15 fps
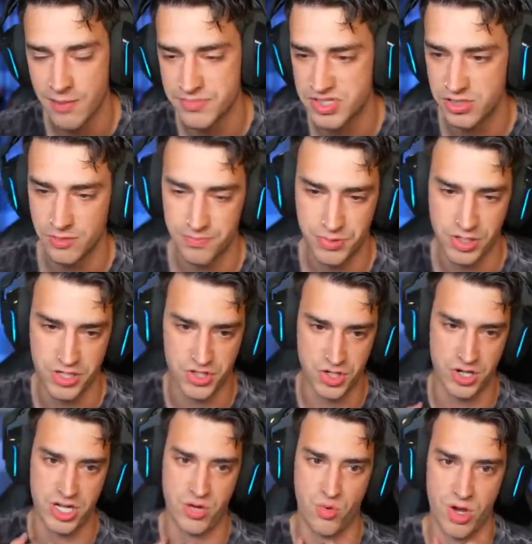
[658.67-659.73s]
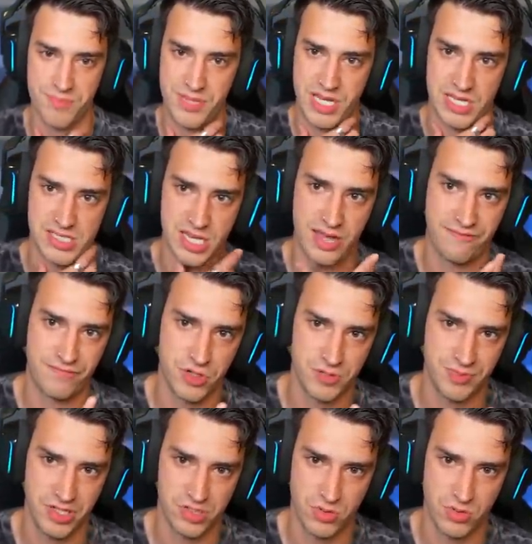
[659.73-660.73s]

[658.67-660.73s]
I'm still pretty sure he won because he got first place